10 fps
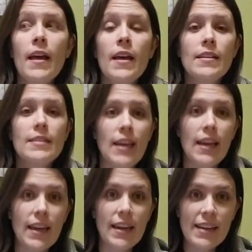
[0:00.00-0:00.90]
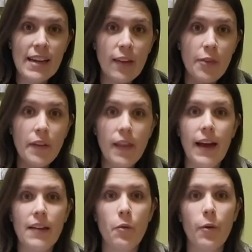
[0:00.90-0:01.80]
Taking the
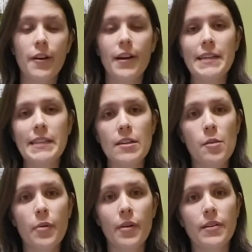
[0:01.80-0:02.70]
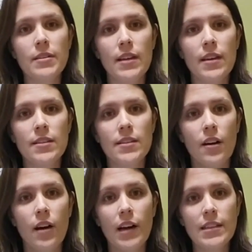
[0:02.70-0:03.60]
Latin word osteoporosis,
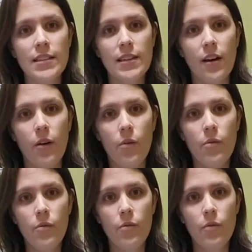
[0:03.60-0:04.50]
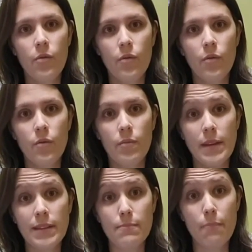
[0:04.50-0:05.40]
osteo means
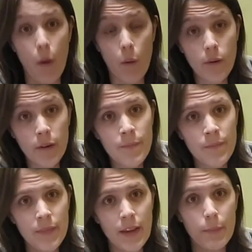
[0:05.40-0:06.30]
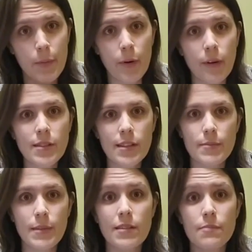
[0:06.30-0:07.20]
bone and porosis
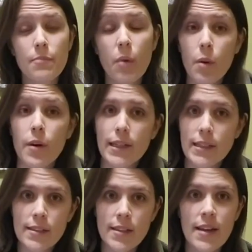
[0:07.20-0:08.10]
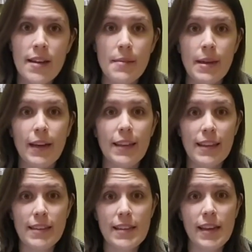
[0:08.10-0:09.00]
means porous, meaning things
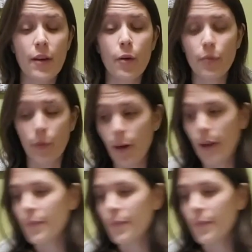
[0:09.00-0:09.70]
can go through it.